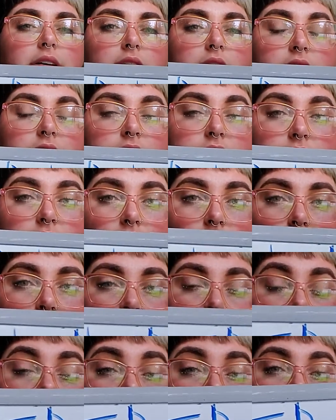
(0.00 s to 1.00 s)
So
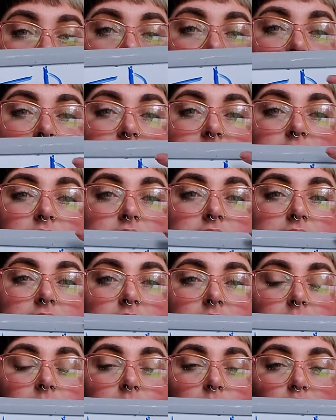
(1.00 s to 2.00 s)
we still see the
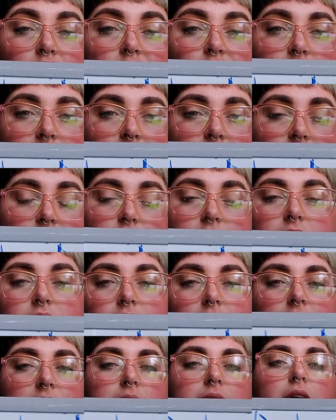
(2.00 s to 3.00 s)
movement of the river,
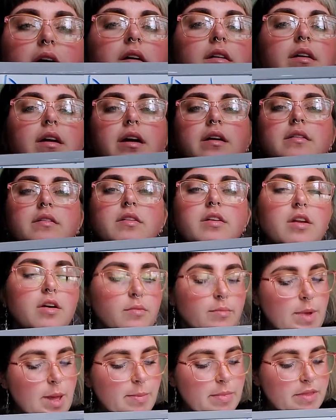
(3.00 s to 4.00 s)
and again, you know,
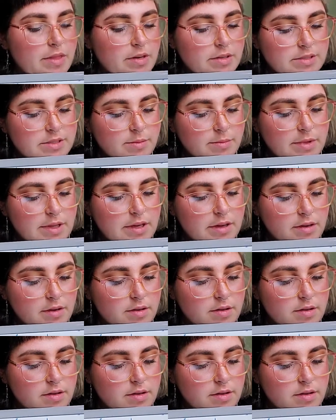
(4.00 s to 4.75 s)
maybe there's some like